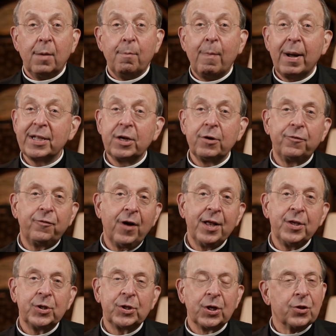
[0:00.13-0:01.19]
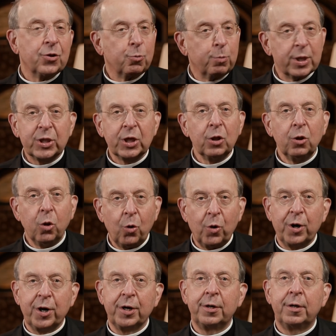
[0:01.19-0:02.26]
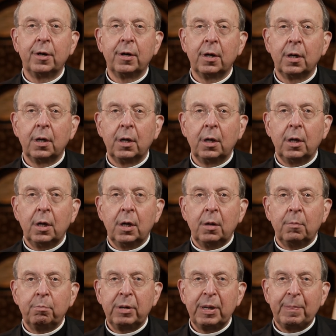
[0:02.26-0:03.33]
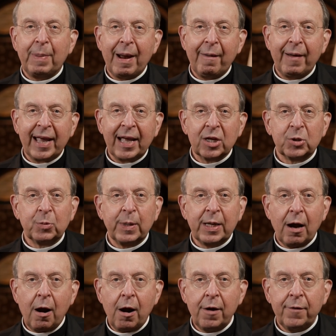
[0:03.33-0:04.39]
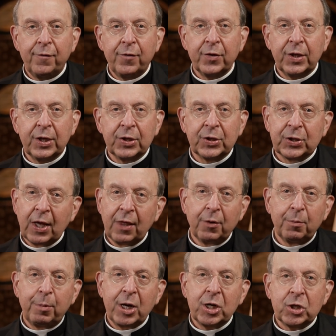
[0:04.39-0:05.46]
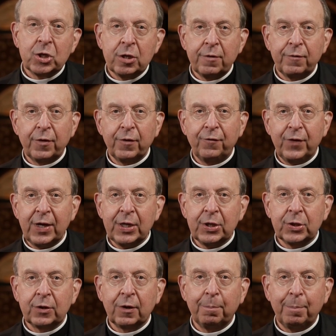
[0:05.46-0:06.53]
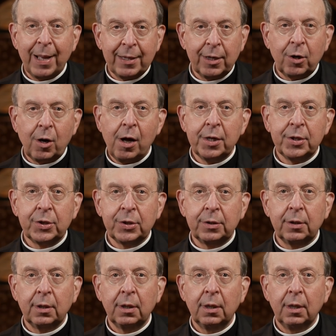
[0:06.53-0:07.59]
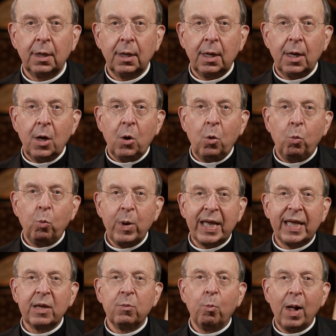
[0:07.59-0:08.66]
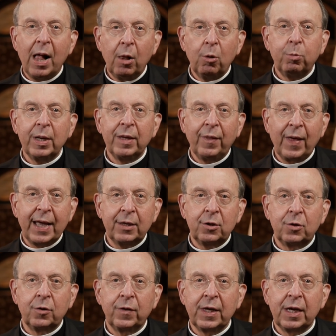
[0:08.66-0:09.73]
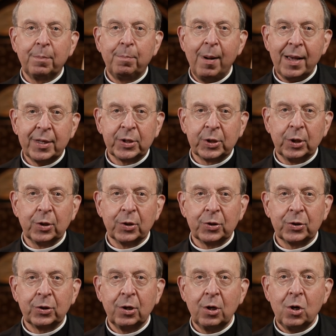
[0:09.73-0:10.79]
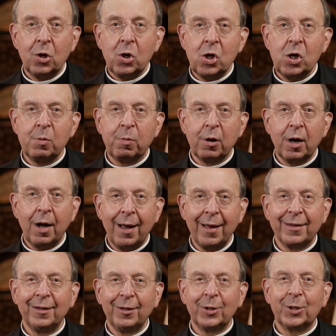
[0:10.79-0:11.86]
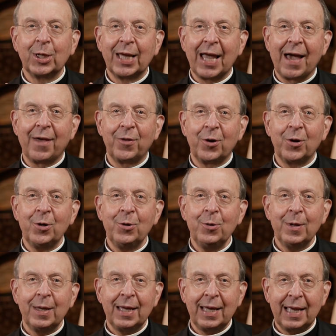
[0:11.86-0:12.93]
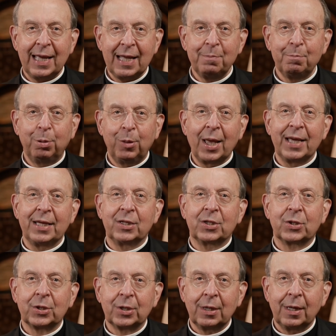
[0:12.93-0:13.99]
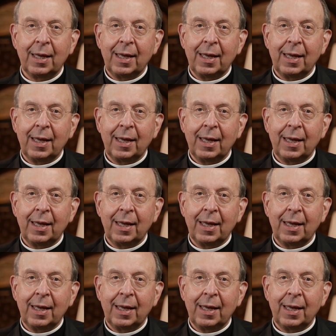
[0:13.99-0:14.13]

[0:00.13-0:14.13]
My dear friends in the risen Lord, preparing as we are for the celebration of the Feast of Pentecost, we can well relate to the apostles who were huddled together in place,